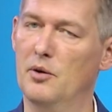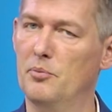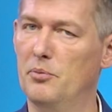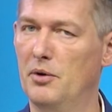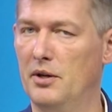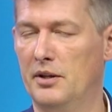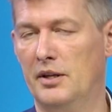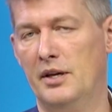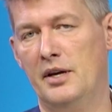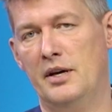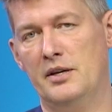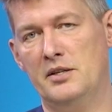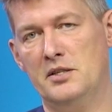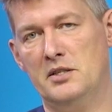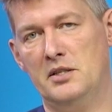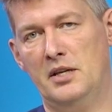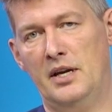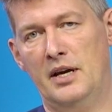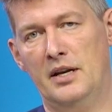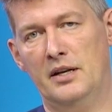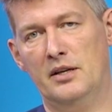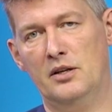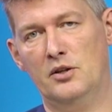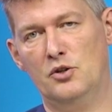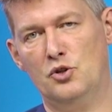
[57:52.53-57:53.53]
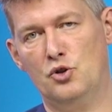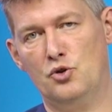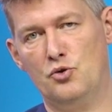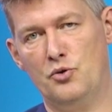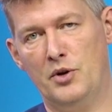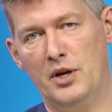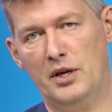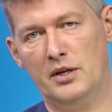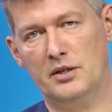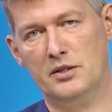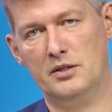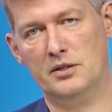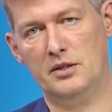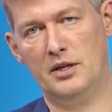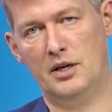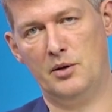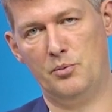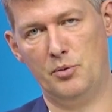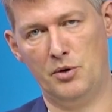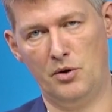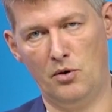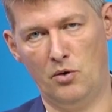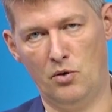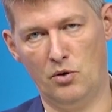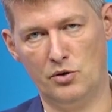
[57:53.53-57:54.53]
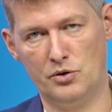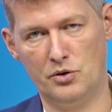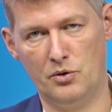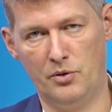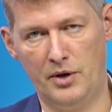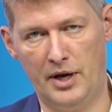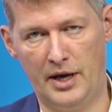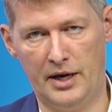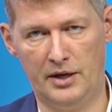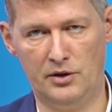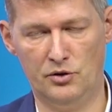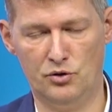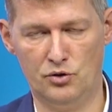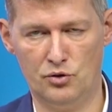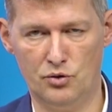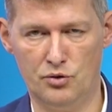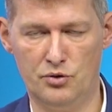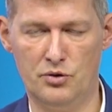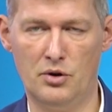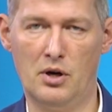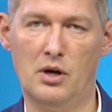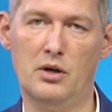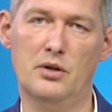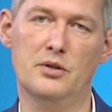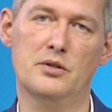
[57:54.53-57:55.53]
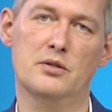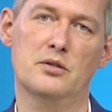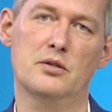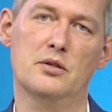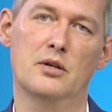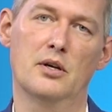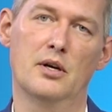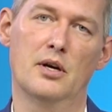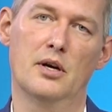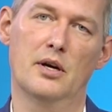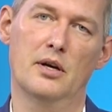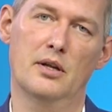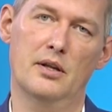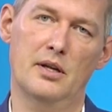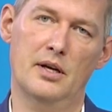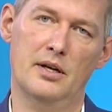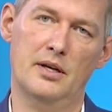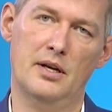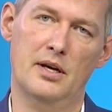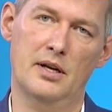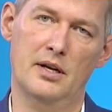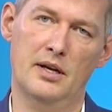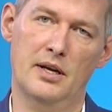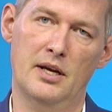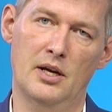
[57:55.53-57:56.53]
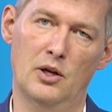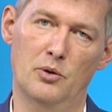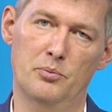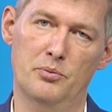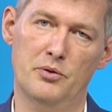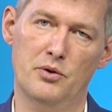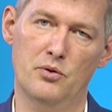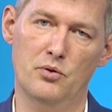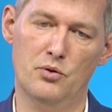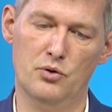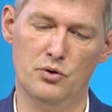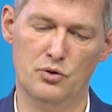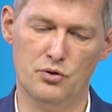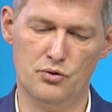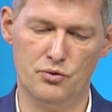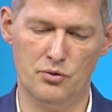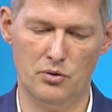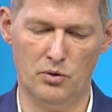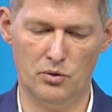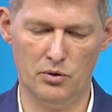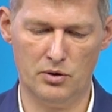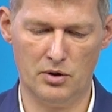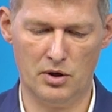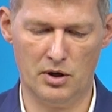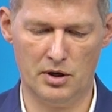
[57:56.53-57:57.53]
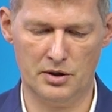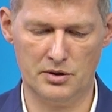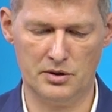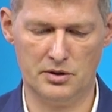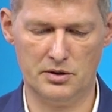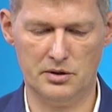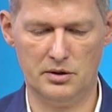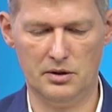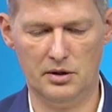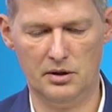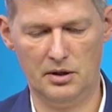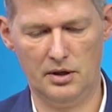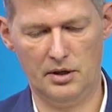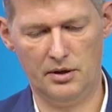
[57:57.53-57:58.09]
but there are standard tricks that we also added to docs that can help you control costs.